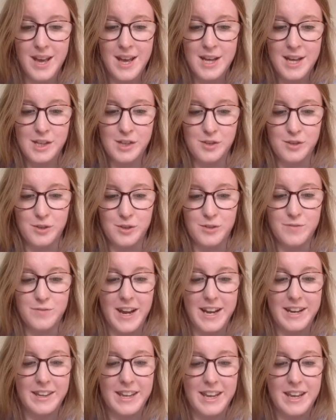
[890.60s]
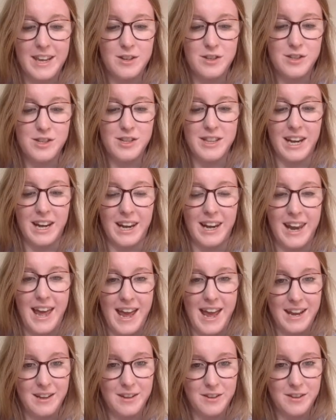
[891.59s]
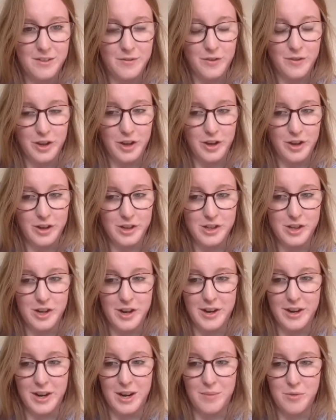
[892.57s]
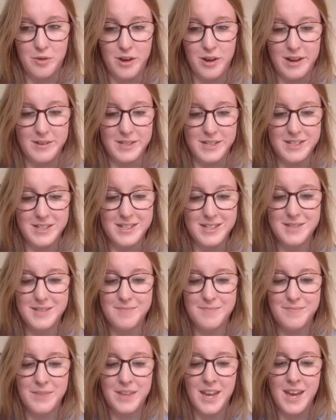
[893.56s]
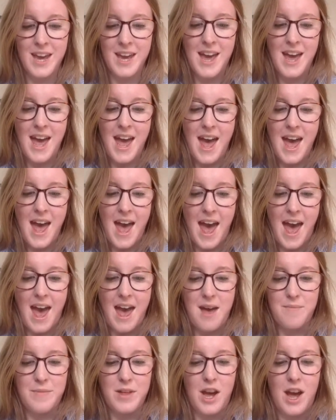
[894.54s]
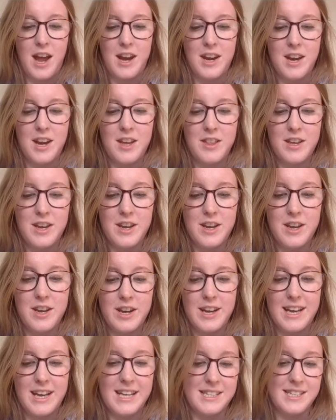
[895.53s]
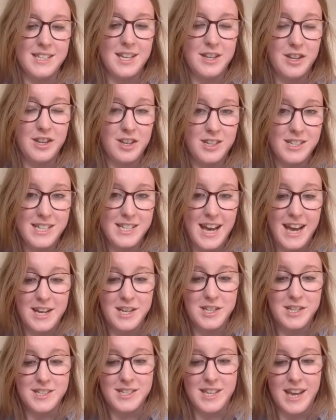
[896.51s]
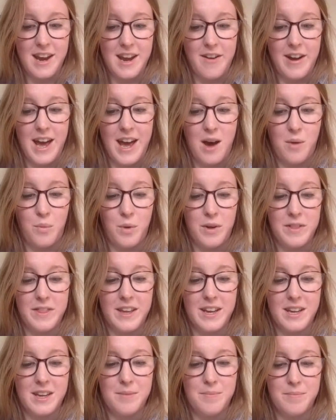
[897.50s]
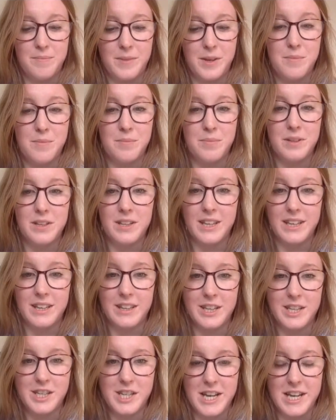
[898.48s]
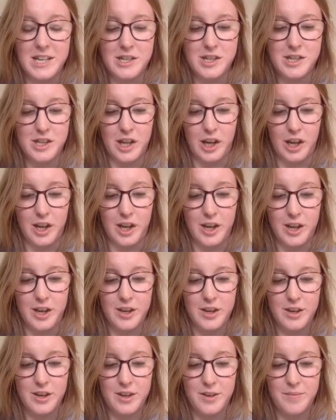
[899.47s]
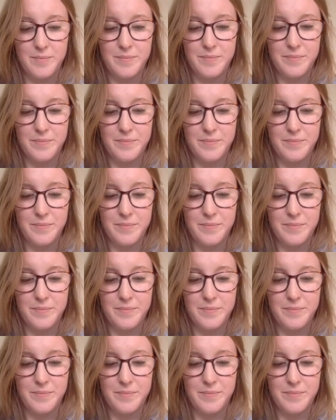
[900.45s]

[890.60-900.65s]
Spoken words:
So finally, to the length for your turn-up trousers. It's another contentious area and one that can completely change the look.